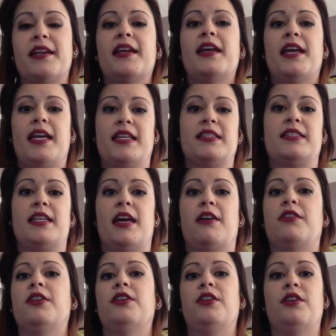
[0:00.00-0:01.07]
Hands down,
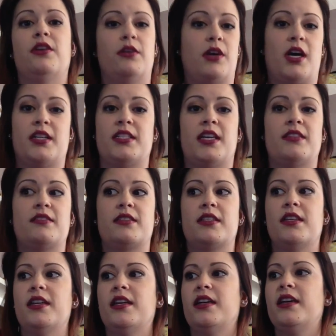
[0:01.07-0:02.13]
no contest.
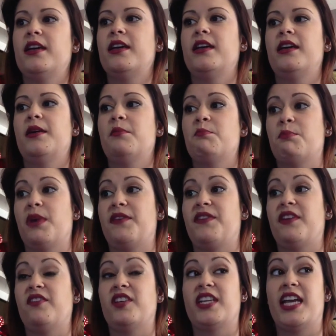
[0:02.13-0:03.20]
My
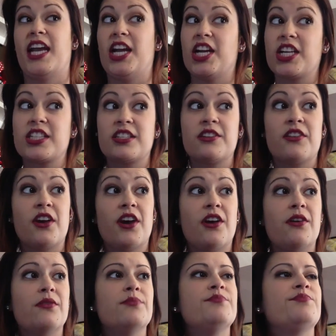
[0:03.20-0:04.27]
favorite character, though?